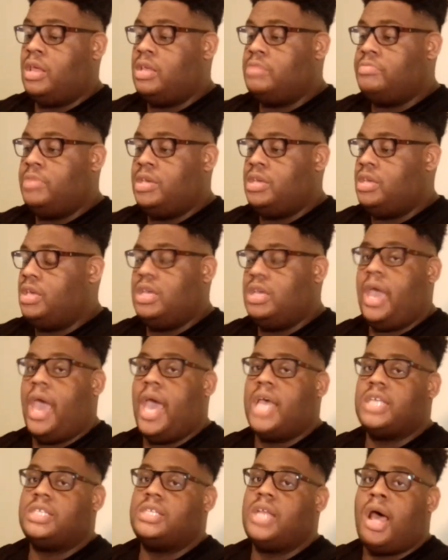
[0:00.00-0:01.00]
I mean, he
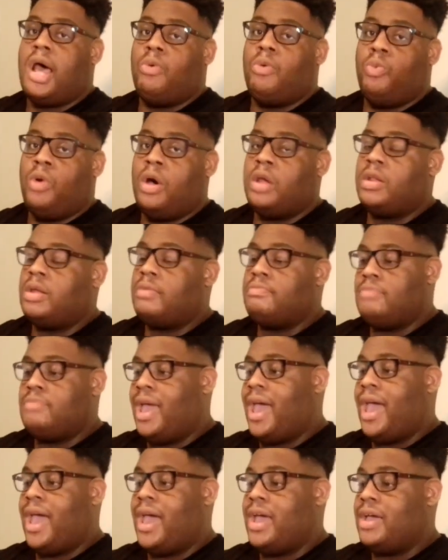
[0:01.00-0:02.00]
has not won a
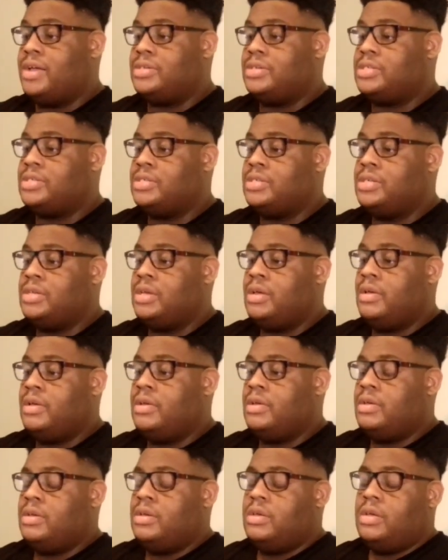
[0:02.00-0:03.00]
match
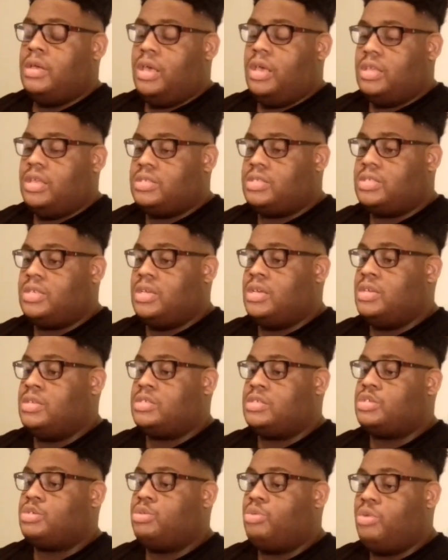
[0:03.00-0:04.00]

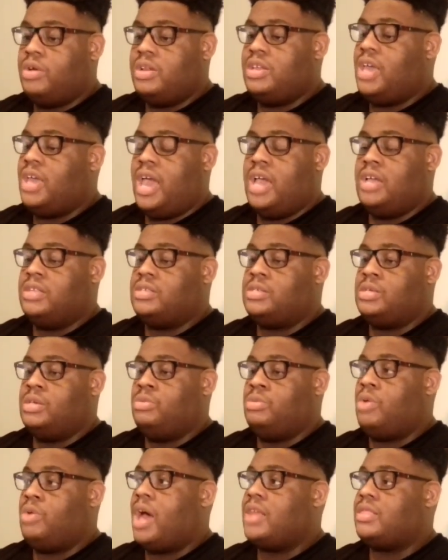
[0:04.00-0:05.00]
since
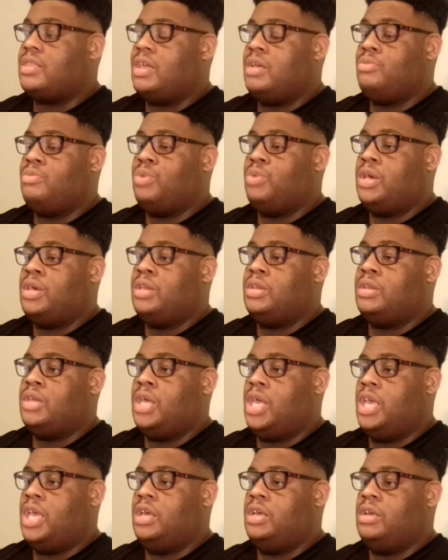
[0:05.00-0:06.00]
2018, I think, when
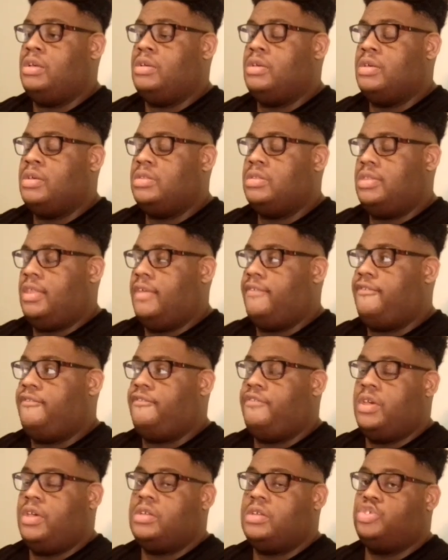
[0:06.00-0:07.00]
he
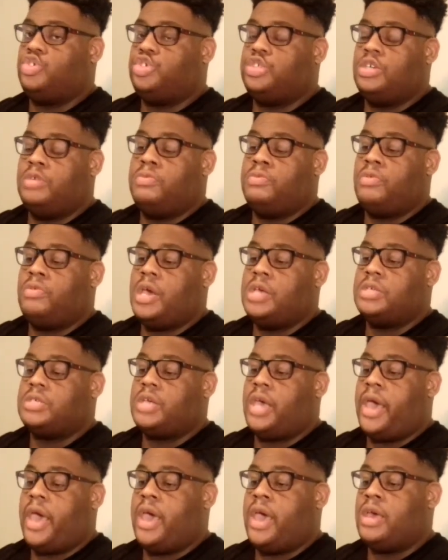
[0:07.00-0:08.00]
defended Triple H
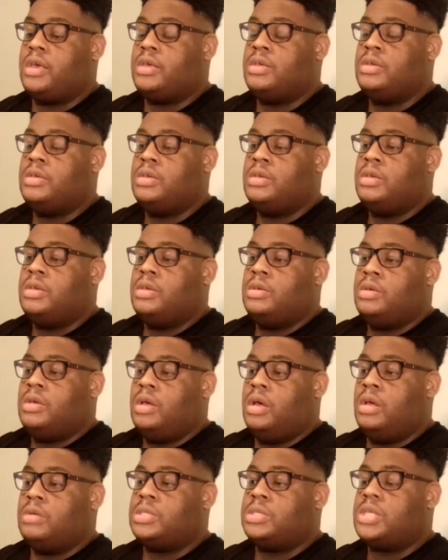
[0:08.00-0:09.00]
at
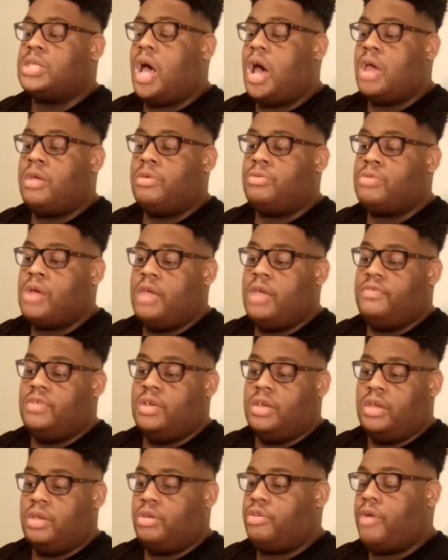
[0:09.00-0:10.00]
Saudi
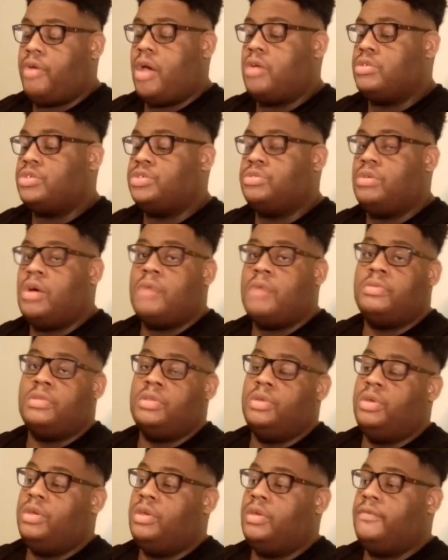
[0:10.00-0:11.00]
Arabia in Crown Jewel, I
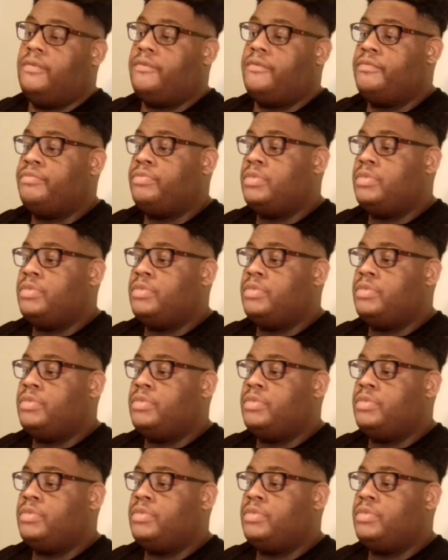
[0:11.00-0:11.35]
believe.